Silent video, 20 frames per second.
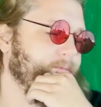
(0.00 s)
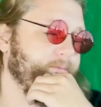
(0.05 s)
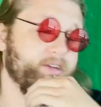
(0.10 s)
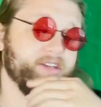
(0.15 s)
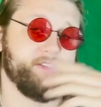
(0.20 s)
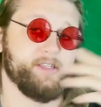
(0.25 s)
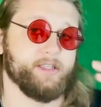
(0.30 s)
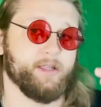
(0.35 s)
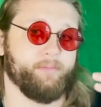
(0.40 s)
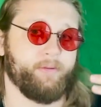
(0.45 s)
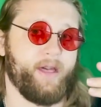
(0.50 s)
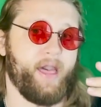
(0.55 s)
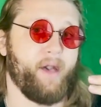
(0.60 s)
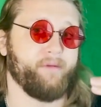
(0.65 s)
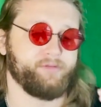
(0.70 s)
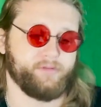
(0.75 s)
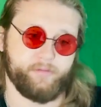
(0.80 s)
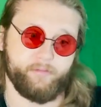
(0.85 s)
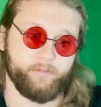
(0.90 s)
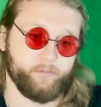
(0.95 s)
Missing the
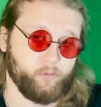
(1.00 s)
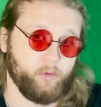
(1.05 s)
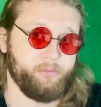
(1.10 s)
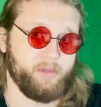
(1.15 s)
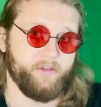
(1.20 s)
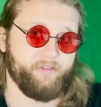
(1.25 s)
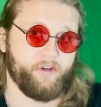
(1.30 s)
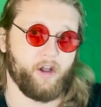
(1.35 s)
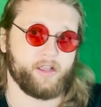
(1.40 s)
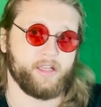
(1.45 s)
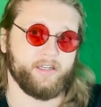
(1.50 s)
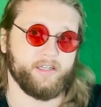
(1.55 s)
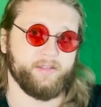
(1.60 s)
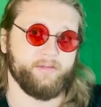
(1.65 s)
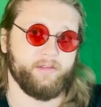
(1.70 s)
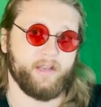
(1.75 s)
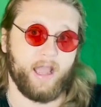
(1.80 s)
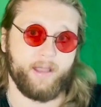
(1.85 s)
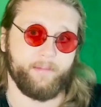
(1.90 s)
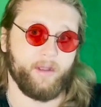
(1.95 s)
playoffs would be a
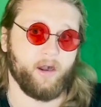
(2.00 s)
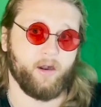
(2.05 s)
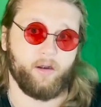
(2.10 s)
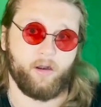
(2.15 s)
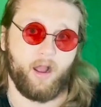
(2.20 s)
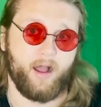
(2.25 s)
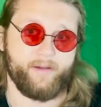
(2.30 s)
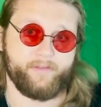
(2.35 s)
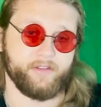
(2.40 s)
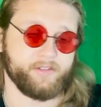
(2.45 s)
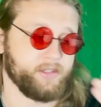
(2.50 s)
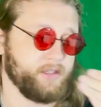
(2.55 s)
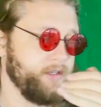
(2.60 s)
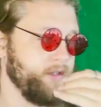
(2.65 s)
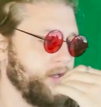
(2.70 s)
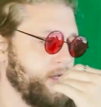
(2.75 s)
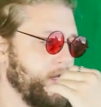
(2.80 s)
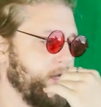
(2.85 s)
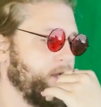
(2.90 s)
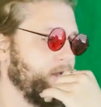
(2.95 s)
fucking nightmare, obviously.
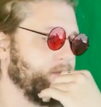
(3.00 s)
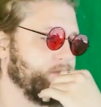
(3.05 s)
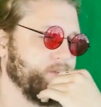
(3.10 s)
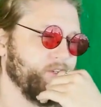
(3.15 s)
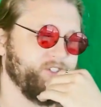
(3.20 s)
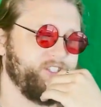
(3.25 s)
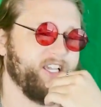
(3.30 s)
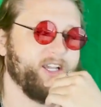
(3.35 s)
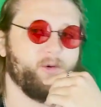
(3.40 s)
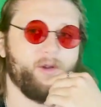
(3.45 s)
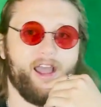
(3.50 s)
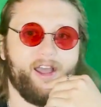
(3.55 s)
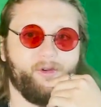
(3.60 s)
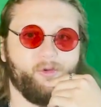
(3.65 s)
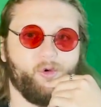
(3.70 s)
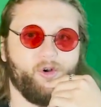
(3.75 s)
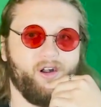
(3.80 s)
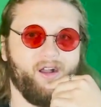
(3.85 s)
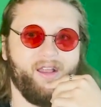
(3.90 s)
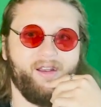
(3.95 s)
Losing in
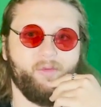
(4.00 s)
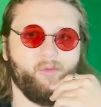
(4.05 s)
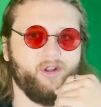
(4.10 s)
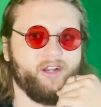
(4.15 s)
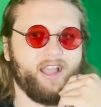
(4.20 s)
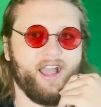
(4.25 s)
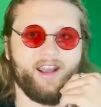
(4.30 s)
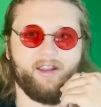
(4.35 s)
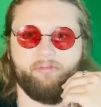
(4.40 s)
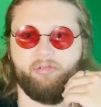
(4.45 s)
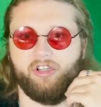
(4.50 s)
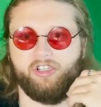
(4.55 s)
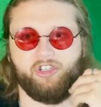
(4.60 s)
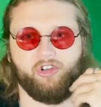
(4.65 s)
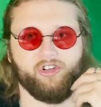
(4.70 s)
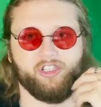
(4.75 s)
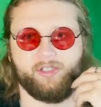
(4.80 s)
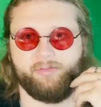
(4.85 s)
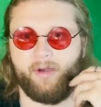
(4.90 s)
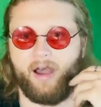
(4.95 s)
round 1 would kind of put
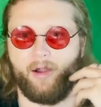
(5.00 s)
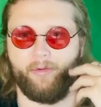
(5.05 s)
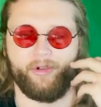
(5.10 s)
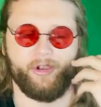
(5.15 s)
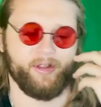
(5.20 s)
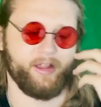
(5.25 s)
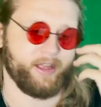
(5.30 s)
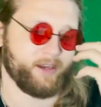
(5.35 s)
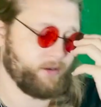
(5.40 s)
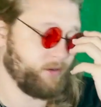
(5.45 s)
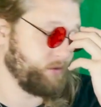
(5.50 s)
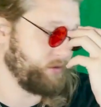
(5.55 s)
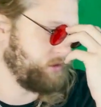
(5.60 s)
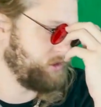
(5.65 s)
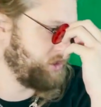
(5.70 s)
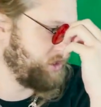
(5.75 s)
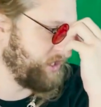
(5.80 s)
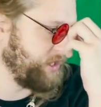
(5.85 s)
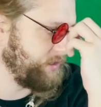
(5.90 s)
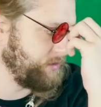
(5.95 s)
you in a spot where you're like, holy
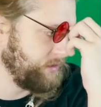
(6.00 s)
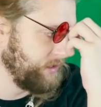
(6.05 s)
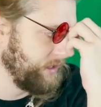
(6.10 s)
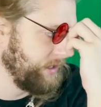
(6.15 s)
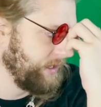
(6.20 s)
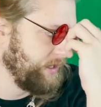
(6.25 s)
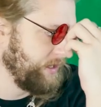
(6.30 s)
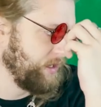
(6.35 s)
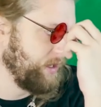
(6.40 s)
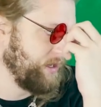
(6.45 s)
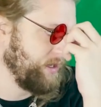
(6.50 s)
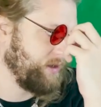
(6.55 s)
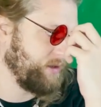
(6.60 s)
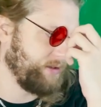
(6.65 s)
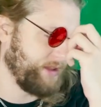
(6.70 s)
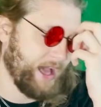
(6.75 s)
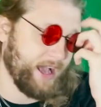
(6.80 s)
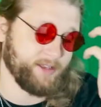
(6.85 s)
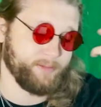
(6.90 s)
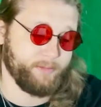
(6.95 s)
shit.
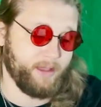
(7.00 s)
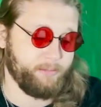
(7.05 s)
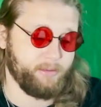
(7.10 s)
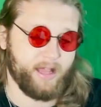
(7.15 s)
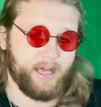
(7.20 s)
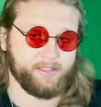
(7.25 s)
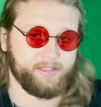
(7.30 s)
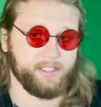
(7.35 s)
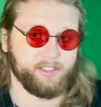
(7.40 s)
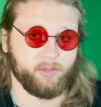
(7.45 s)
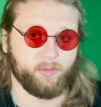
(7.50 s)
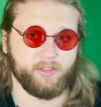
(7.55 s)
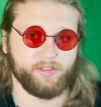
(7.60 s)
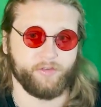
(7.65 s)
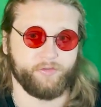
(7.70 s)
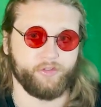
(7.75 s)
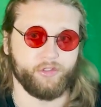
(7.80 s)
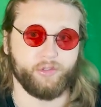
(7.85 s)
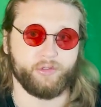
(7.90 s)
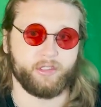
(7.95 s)
Maybe last season was a
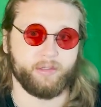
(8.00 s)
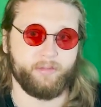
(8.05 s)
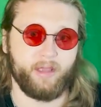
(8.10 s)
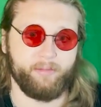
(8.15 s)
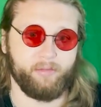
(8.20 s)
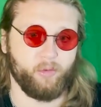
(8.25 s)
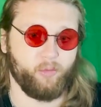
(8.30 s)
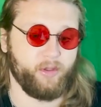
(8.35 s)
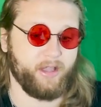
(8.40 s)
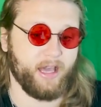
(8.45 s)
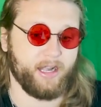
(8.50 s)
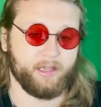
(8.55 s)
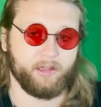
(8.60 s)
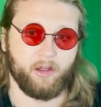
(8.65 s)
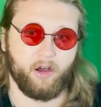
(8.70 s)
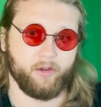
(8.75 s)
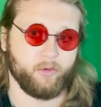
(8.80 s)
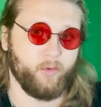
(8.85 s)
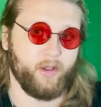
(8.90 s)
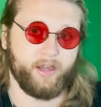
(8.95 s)
fluke, and maybe we got a
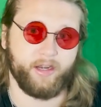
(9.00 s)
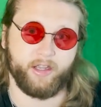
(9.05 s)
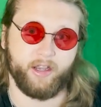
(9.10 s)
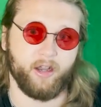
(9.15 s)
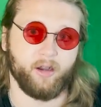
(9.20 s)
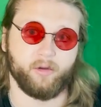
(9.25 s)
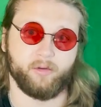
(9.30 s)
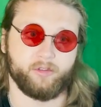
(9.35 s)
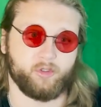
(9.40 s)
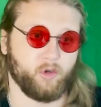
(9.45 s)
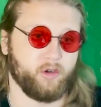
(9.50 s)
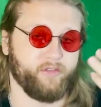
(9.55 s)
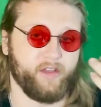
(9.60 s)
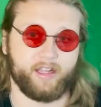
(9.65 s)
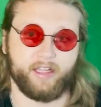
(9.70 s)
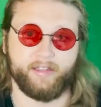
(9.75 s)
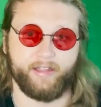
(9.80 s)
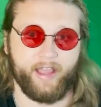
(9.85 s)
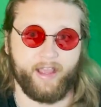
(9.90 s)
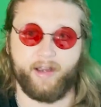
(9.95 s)
long way to go, sort of
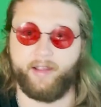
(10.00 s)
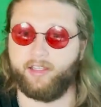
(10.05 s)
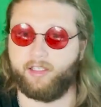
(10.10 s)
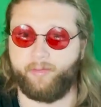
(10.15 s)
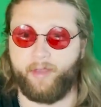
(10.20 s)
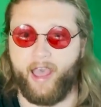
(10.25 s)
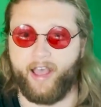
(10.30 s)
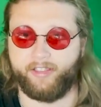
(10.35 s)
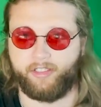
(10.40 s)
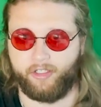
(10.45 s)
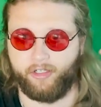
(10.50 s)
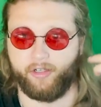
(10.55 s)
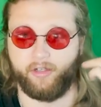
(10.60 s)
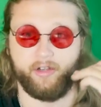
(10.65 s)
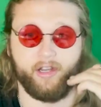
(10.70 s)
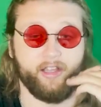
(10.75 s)
like Atlanta this past year.